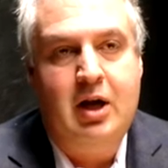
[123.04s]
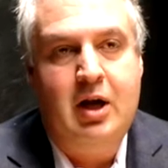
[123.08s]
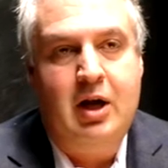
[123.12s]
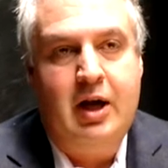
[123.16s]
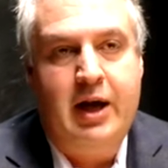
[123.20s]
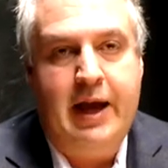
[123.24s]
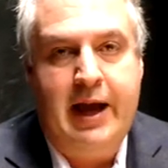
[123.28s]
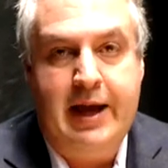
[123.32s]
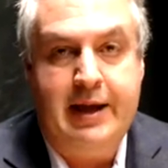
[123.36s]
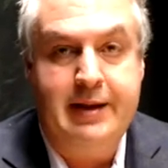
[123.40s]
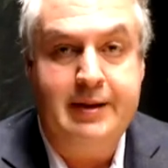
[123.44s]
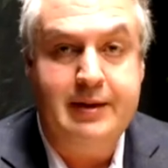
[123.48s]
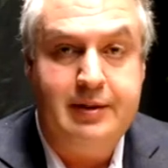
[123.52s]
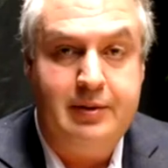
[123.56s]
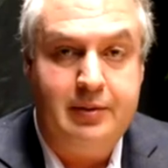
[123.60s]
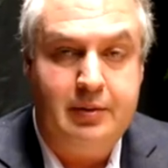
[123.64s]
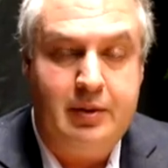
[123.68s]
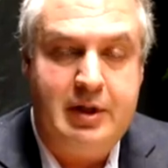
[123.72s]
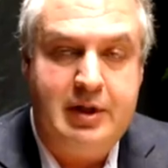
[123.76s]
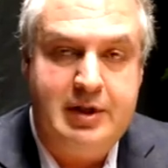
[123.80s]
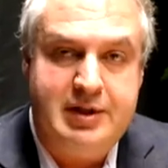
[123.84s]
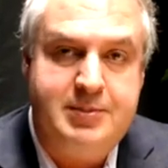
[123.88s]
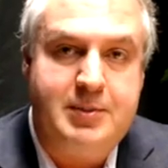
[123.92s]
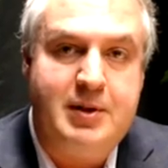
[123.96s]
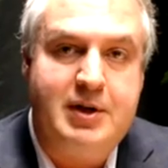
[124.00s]
And
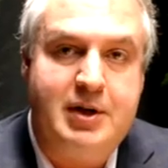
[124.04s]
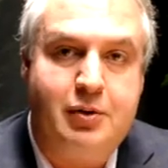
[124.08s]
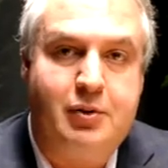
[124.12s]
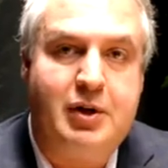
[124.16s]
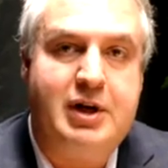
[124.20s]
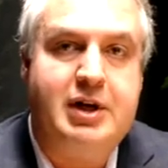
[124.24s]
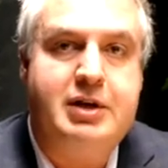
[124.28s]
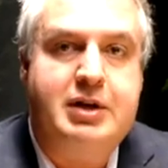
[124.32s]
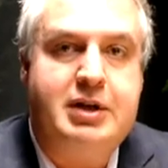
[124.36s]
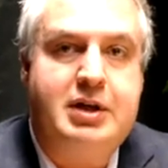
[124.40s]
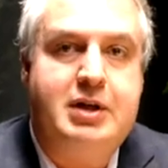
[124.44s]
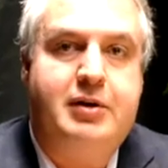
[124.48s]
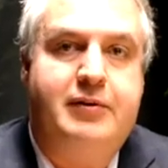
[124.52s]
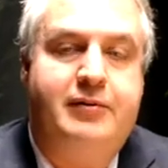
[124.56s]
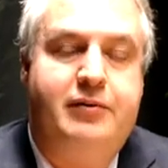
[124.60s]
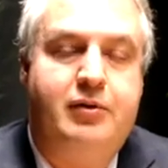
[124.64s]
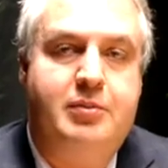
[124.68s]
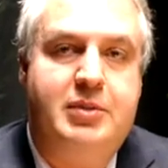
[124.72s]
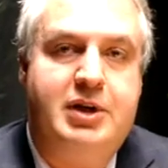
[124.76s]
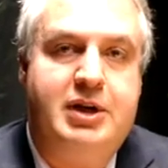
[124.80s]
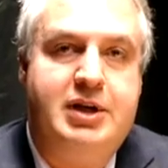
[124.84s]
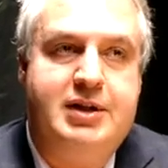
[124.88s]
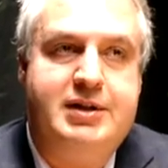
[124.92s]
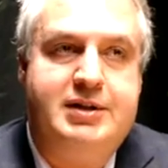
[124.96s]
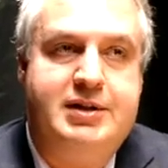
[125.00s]
it's been a great year for
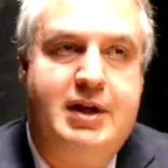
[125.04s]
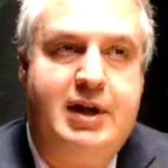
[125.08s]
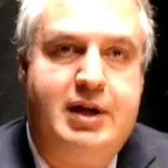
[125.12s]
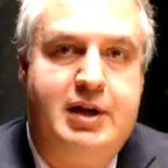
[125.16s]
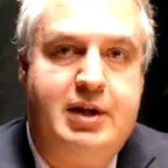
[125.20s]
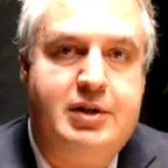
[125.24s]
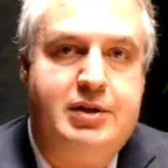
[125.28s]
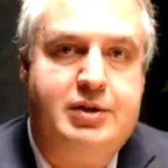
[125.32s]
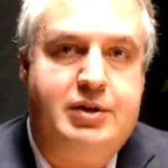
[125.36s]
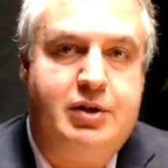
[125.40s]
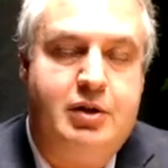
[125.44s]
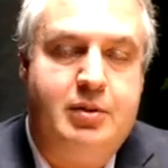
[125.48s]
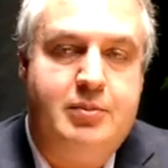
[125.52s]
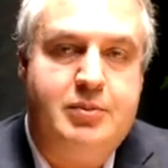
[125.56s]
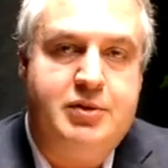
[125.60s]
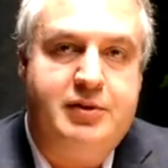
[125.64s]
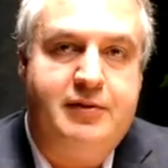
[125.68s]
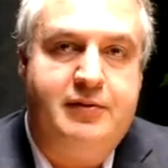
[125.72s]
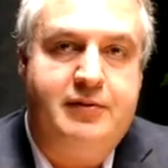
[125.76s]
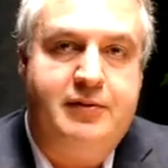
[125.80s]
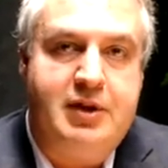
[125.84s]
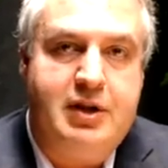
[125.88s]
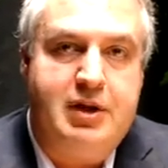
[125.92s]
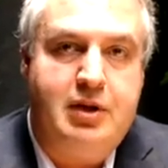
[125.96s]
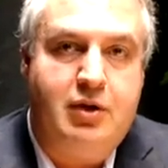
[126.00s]
MediaTek in terms
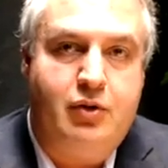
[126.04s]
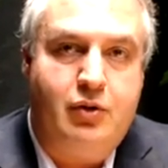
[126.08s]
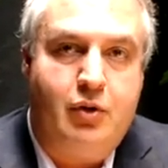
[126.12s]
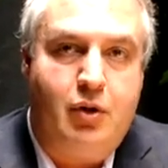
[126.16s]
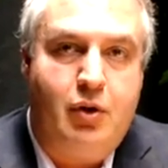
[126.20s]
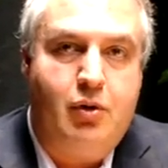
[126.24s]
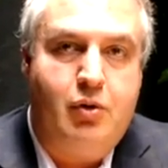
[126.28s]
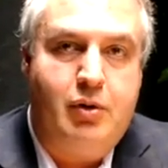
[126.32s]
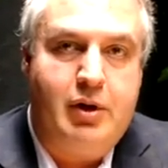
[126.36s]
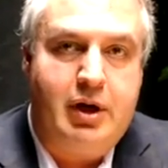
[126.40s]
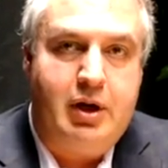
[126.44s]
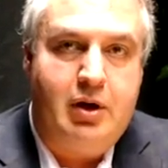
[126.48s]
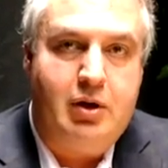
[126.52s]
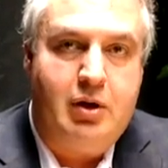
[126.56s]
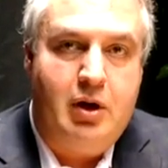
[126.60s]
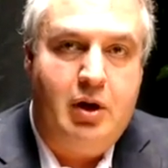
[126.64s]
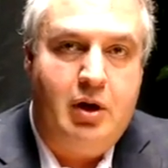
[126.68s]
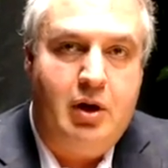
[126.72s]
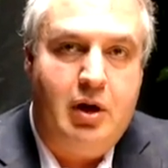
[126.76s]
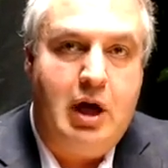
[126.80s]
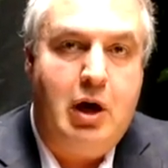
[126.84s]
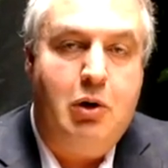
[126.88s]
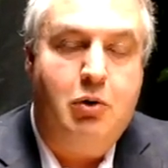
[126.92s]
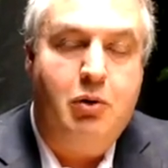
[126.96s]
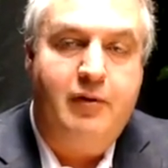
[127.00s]
of the growing
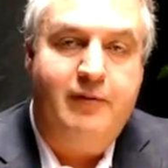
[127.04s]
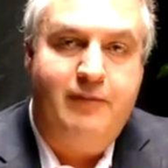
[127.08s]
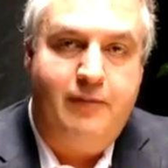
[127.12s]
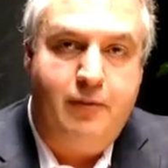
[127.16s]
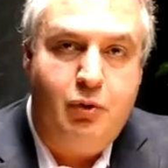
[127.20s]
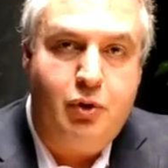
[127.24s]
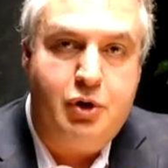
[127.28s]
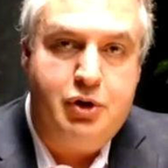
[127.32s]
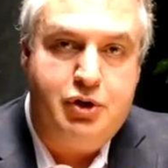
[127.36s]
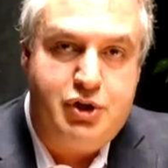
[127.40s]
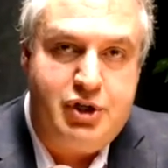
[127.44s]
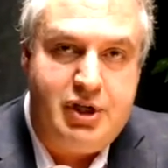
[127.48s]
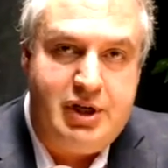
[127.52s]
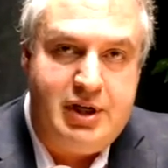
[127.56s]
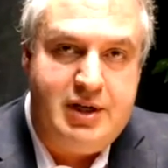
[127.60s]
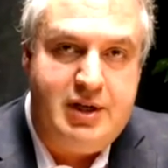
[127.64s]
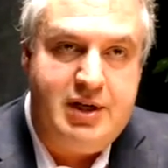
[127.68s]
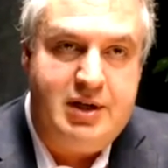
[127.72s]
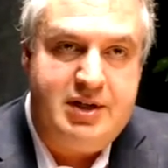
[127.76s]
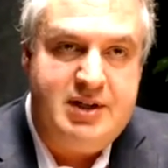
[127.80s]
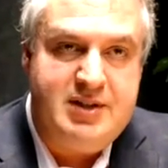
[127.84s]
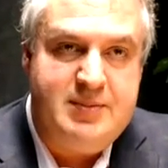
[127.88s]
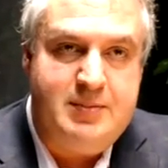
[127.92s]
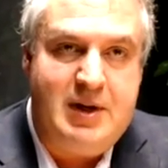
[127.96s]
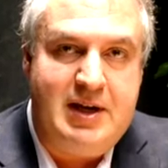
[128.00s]
uh, our
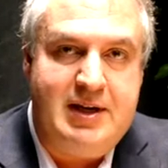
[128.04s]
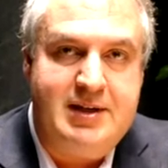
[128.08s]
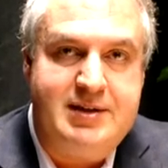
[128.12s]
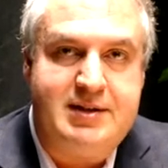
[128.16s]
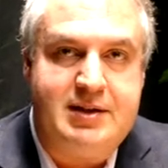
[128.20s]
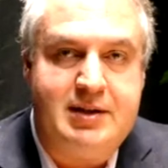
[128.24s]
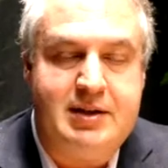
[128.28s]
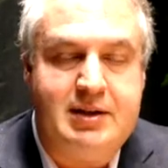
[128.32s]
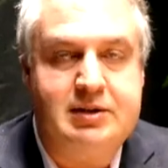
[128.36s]
4G space.